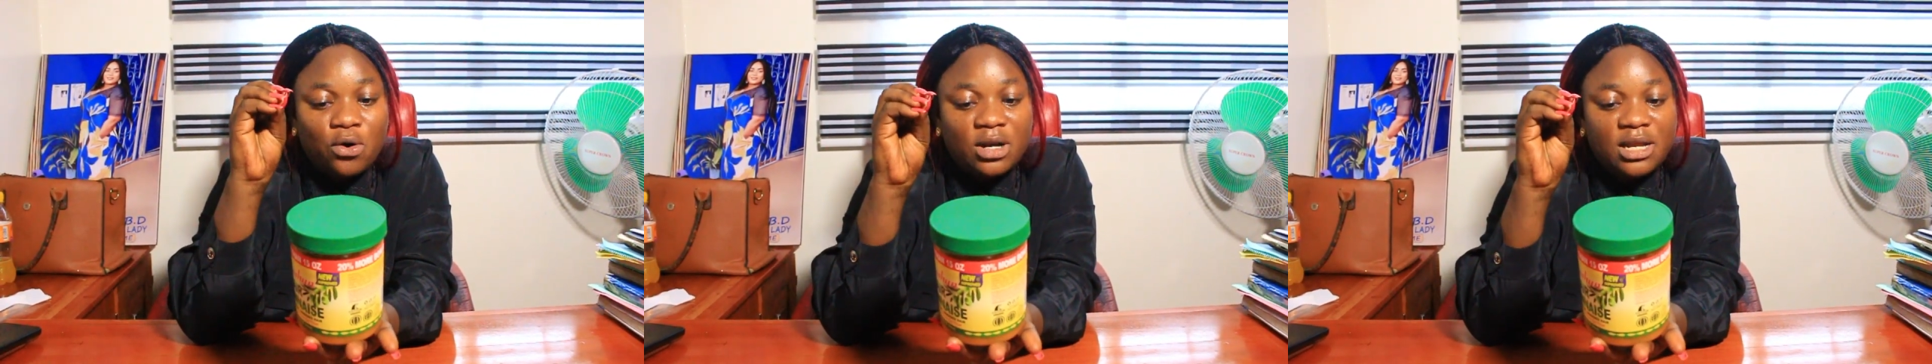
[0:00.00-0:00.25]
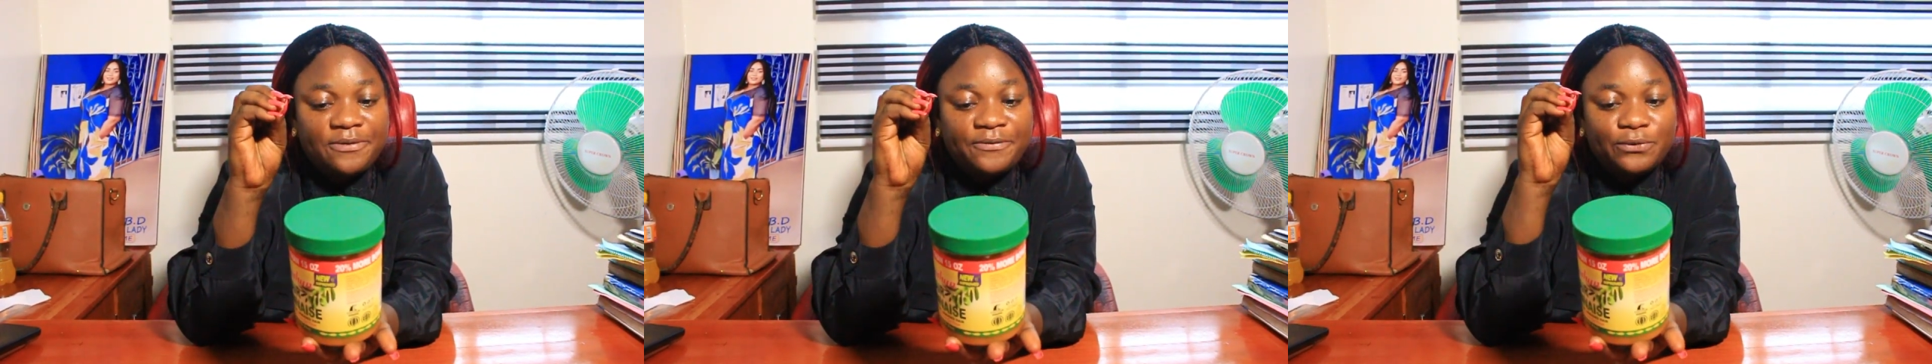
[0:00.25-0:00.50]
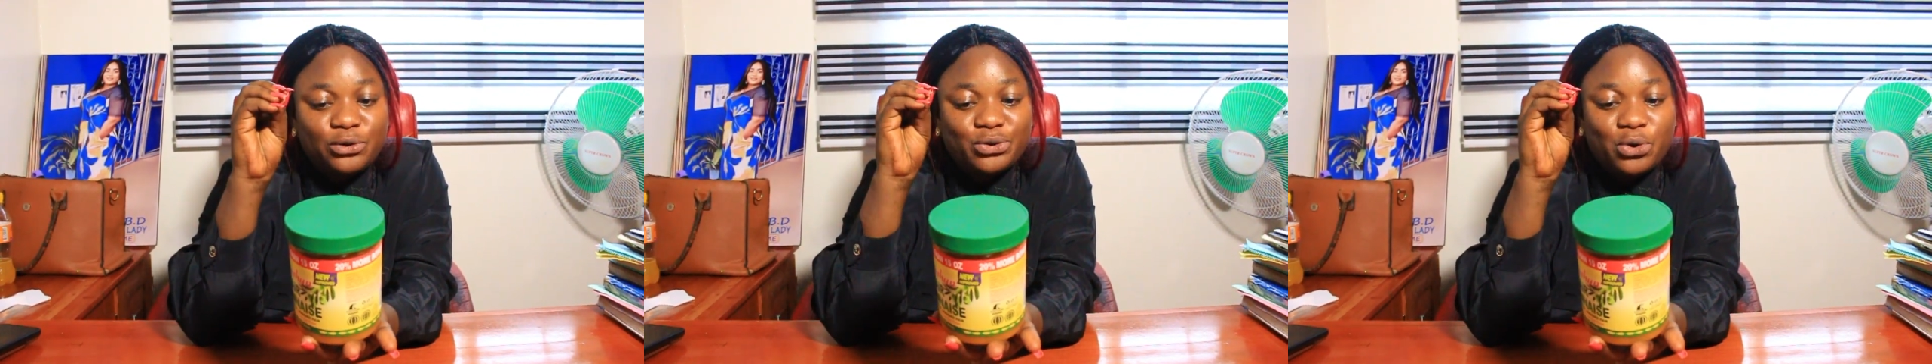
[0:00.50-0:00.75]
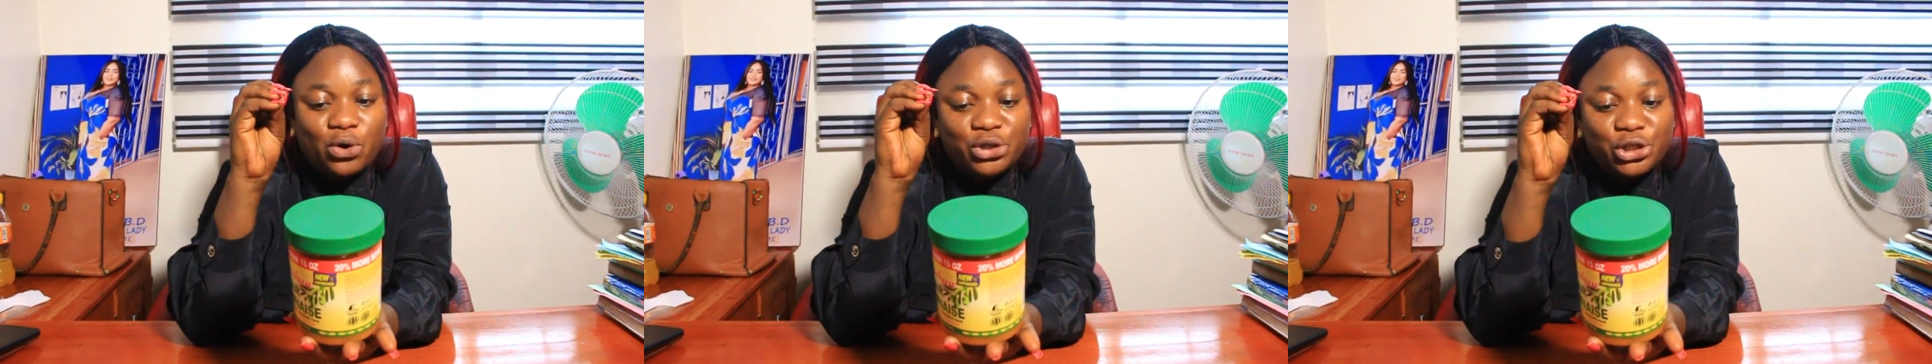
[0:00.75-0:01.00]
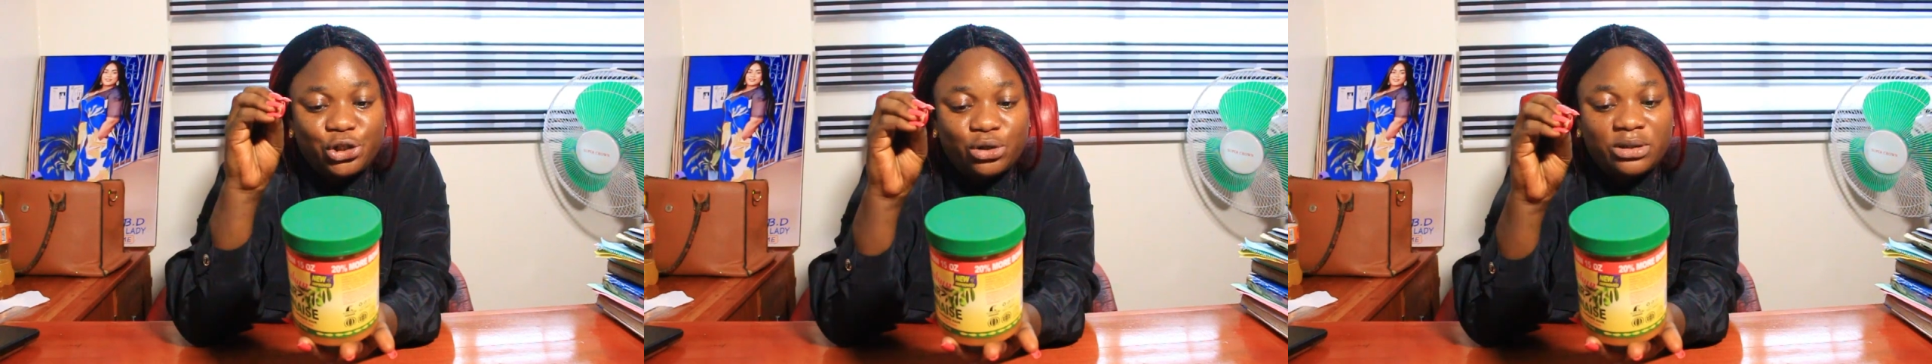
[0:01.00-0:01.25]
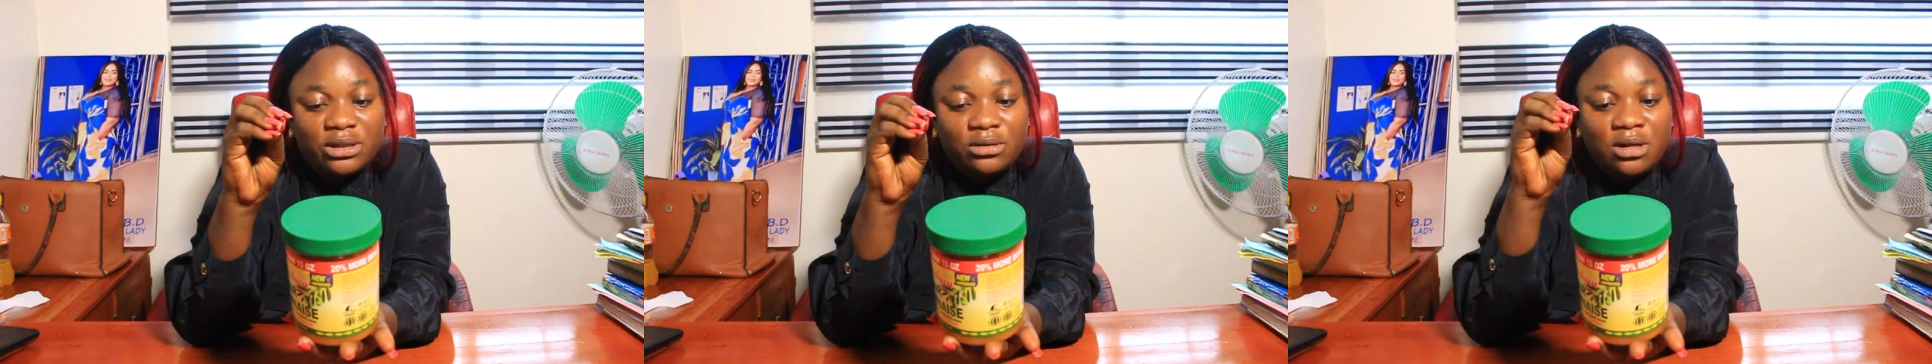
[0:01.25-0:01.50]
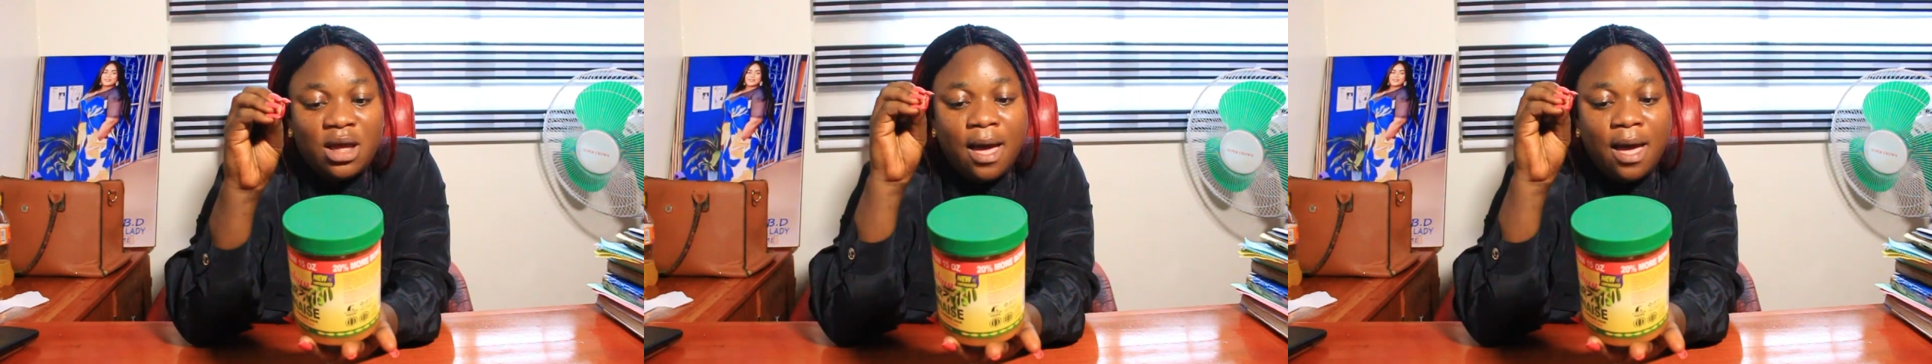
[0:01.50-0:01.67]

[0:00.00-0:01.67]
olive to condition,